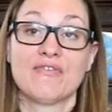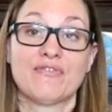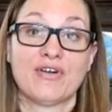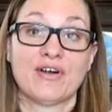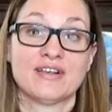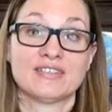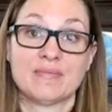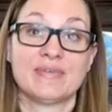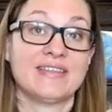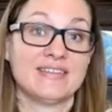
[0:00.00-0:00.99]
for
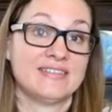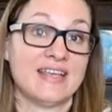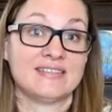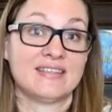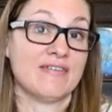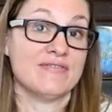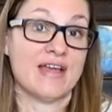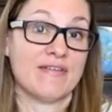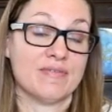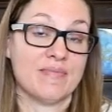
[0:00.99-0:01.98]
somebody in the States that I've
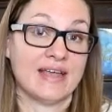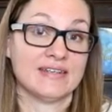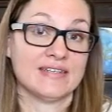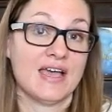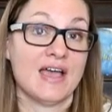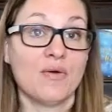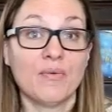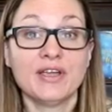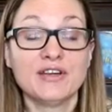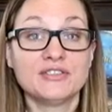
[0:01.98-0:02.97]
never met.
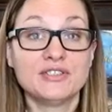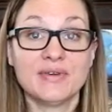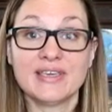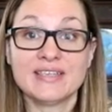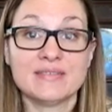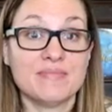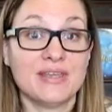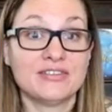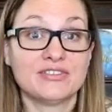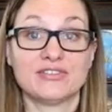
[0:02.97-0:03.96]
What you're doing is
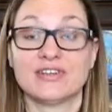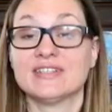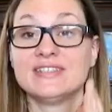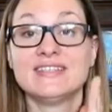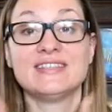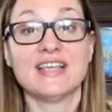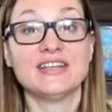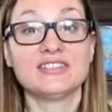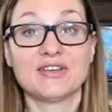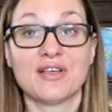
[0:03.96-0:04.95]
ministry. It's
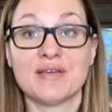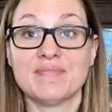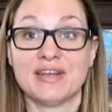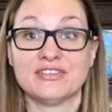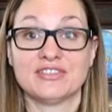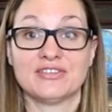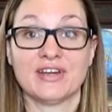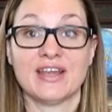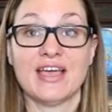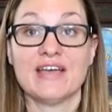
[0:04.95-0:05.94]
essential
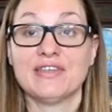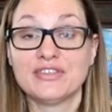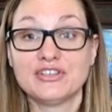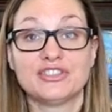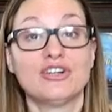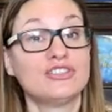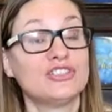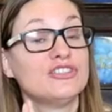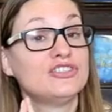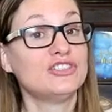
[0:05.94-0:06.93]
ministry that the
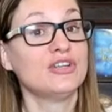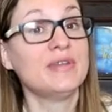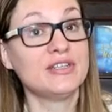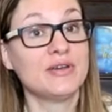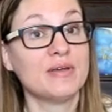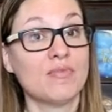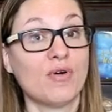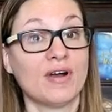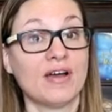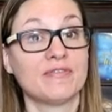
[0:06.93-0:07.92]
church should be doing
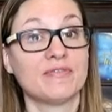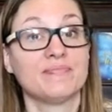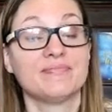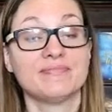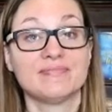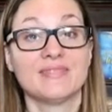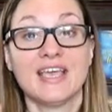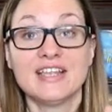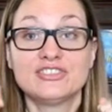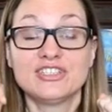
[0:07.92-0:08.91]
more of.
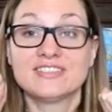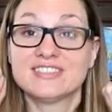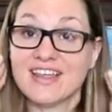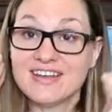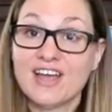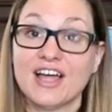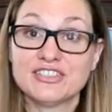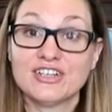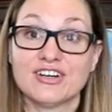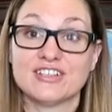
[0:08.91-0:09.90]
It's just
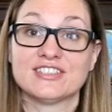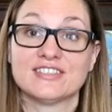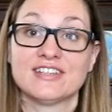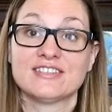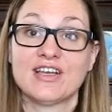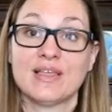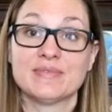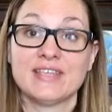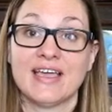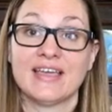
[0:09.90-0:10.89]
not church. That's all I'm
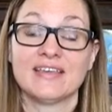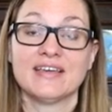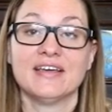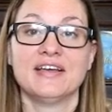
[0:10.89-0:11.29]
saying.